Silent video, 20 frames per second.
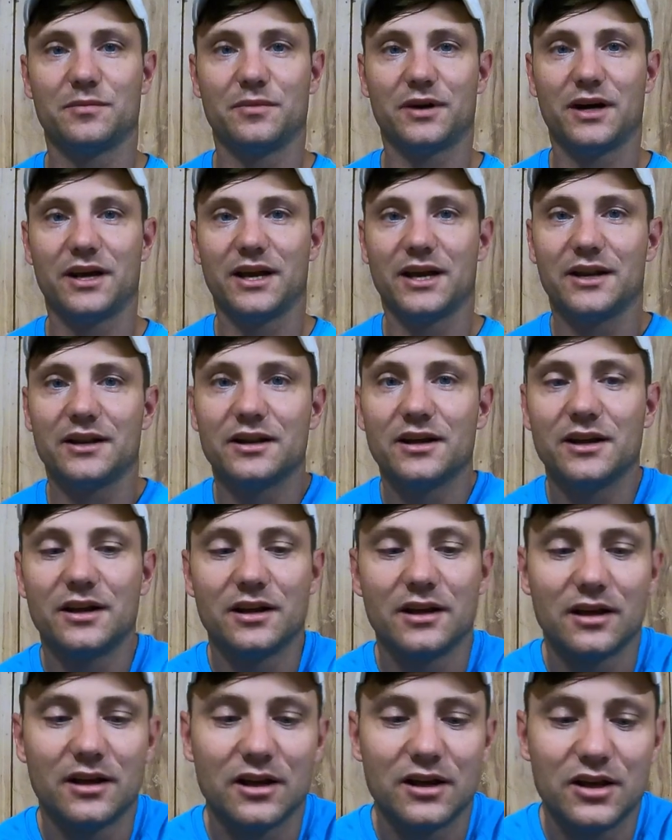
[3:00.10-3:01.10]
in my hand,
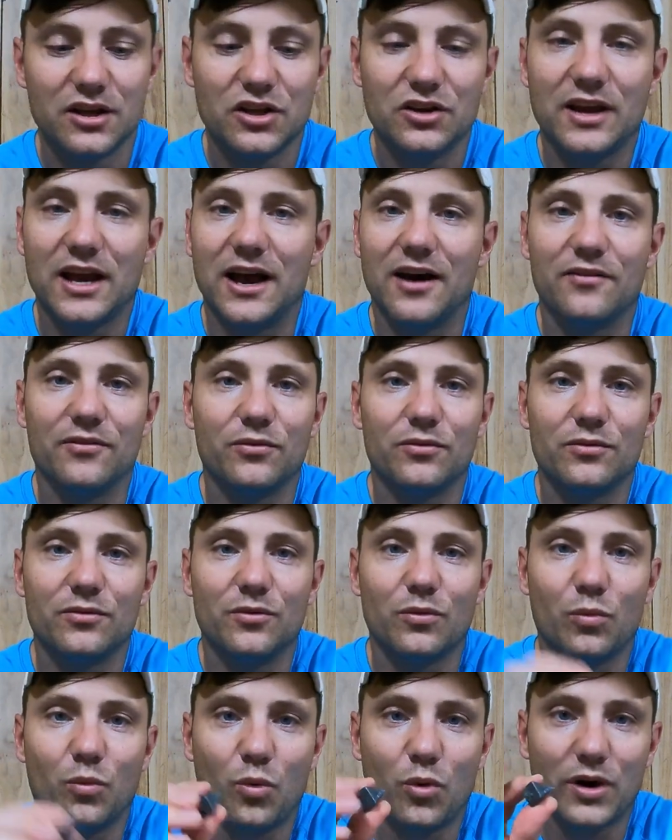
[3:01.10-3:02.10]
you have
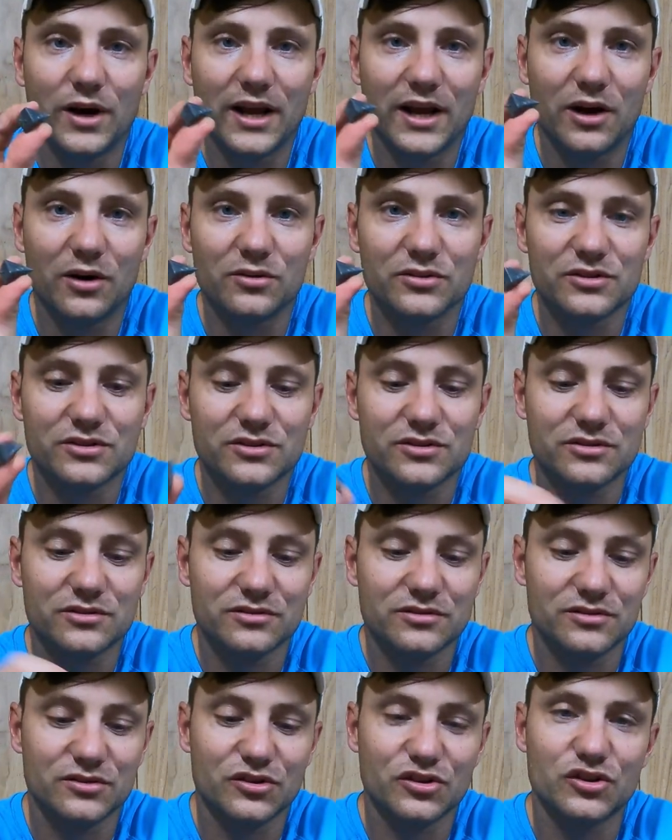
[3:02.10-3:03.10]
1
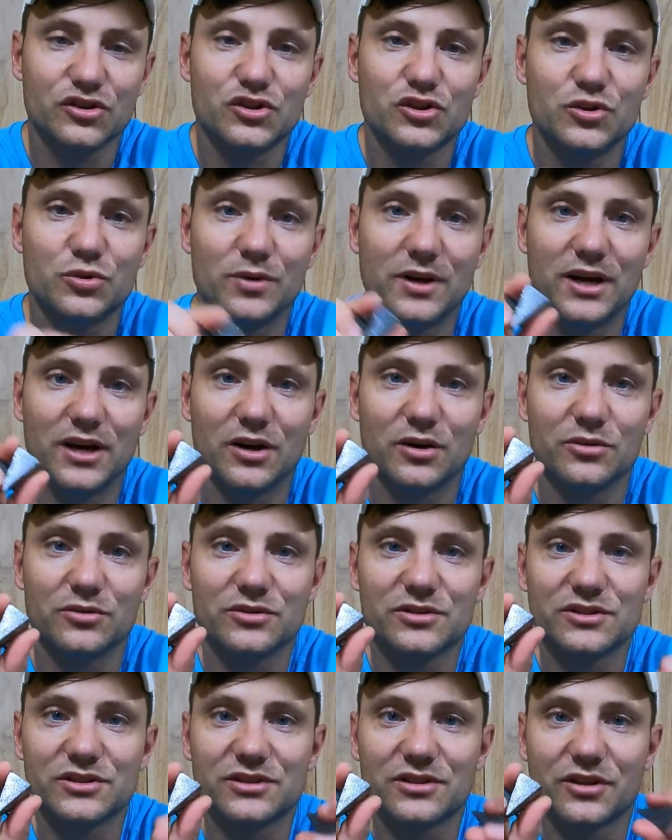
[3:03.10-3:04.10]
ounce, 2
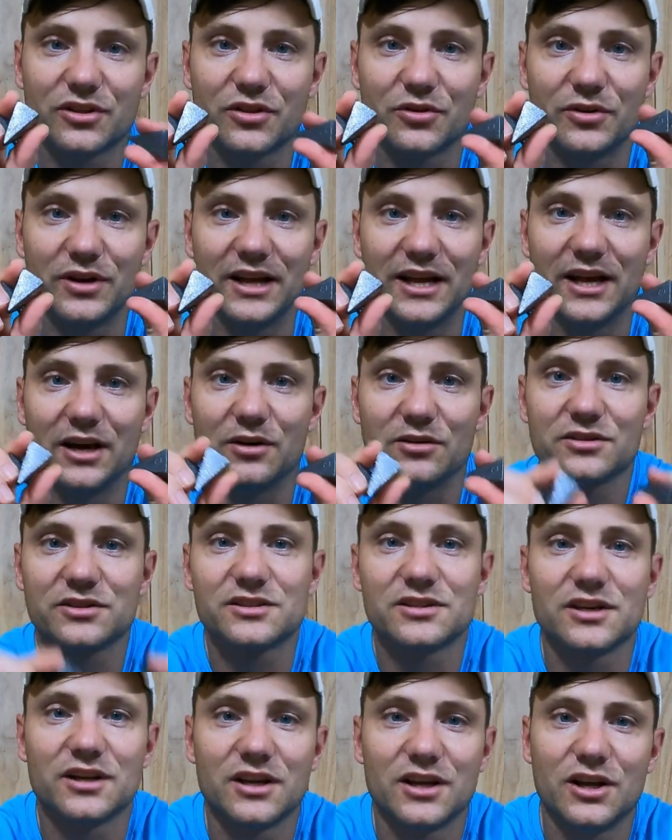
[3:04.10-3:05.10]
ounce, 3
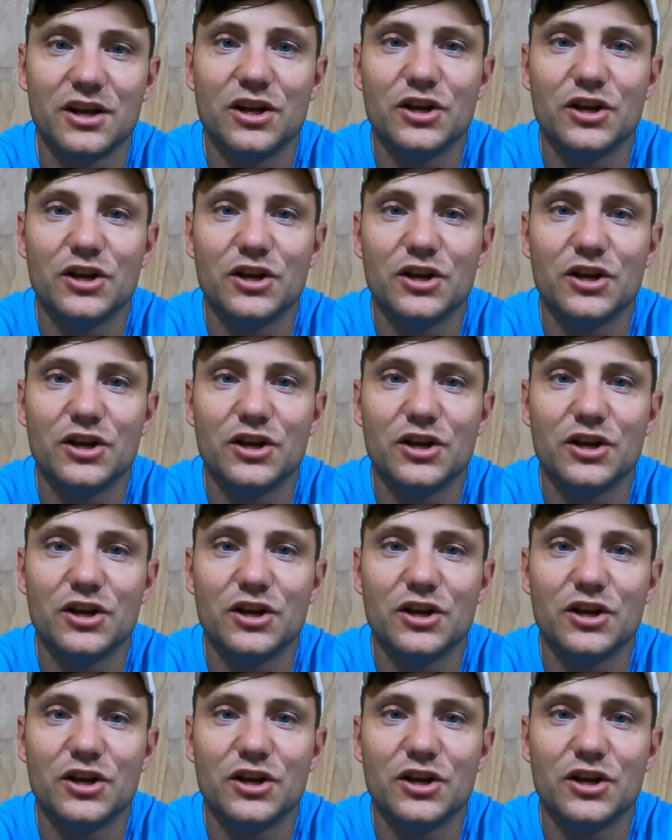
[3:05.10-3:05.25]
ounce.